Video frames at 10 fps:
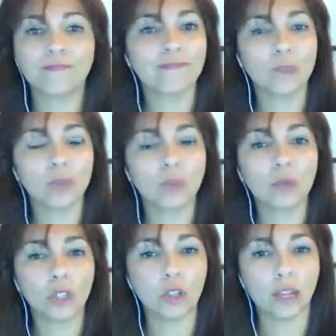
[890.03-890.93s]

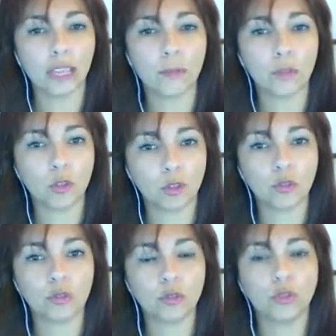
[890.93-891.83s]
We were not able
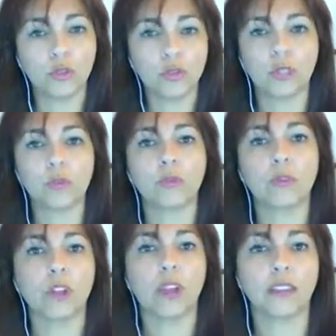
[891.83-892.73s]
to do it. We
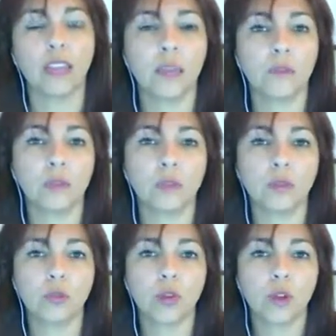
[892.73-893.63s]
were not able
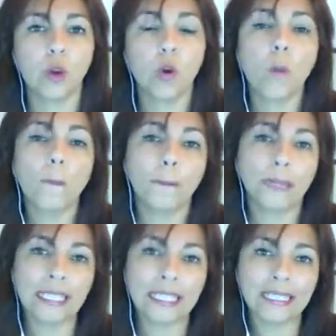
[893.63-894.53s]
to
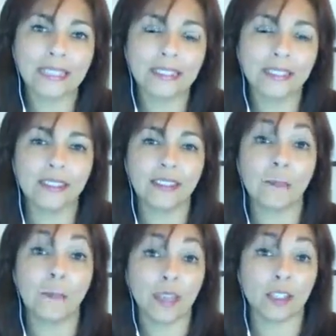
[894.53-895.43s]
complete
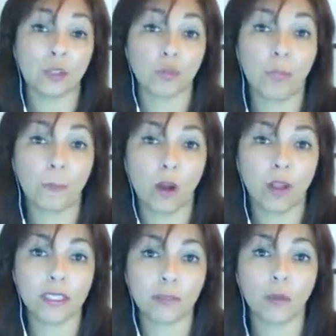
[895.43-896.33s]
the best way
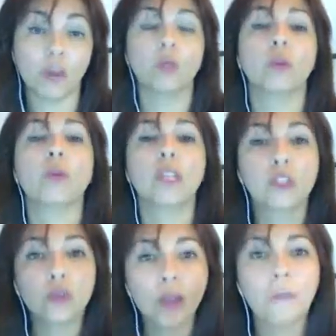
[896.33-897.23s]
possible. And we want
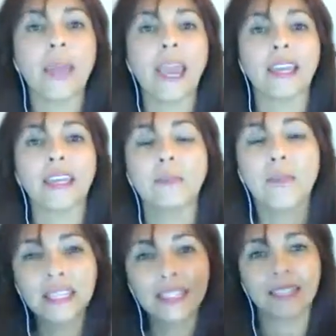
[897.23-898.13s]
to come back
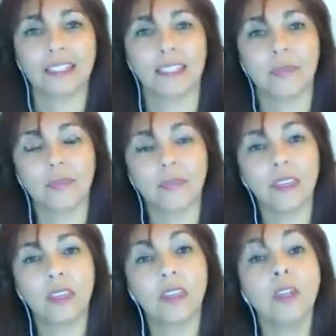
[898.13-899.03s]
immediately.
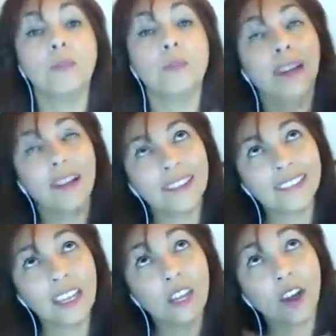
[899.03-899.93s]
But
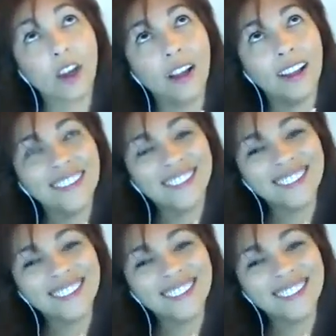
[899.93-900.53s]
thank God,